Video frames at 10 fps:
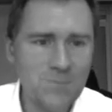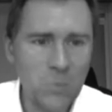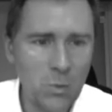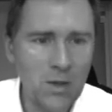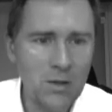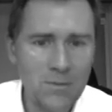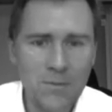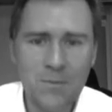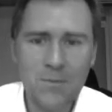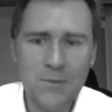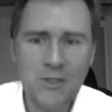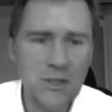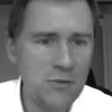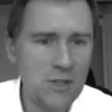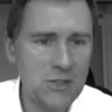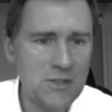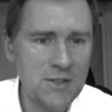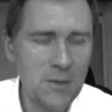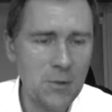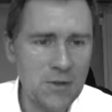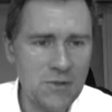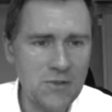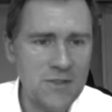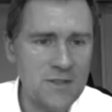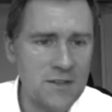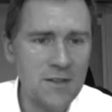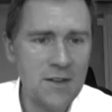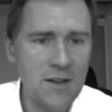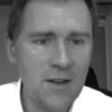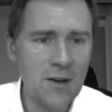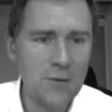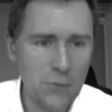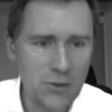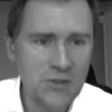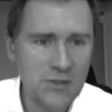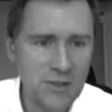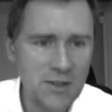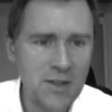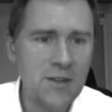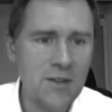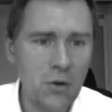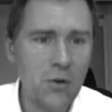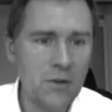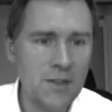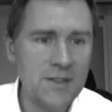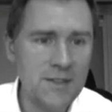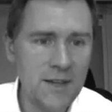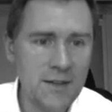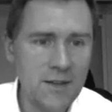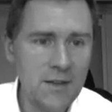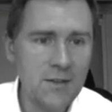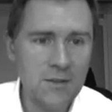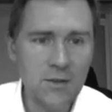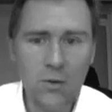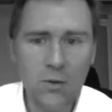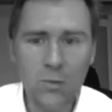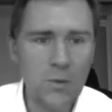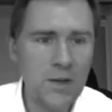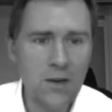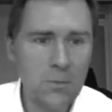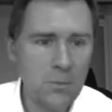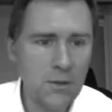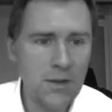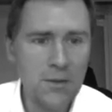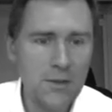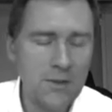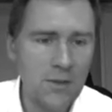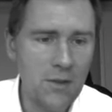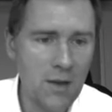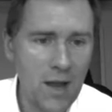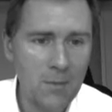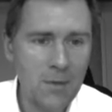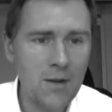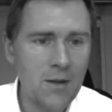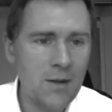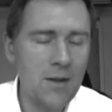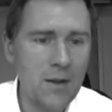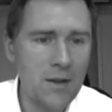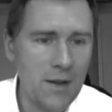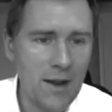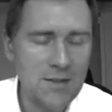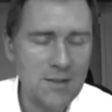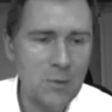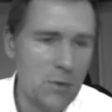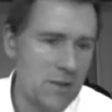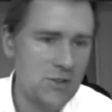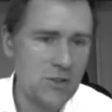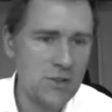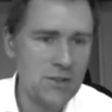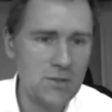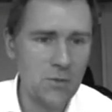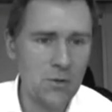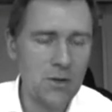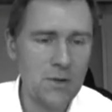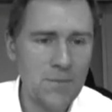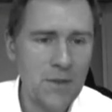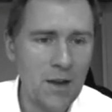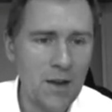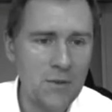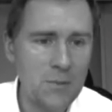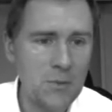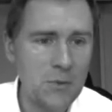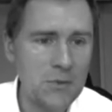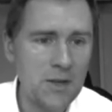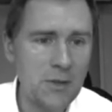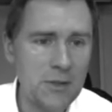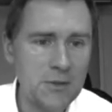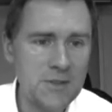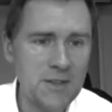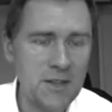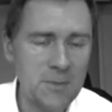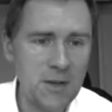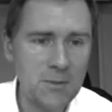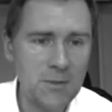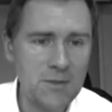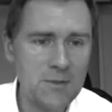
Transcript: well, the generations that we're interested in, unfortunately, they're already dead. So we cannot bring them into the lab and ask them questions or have them do psycholinguistic experiments.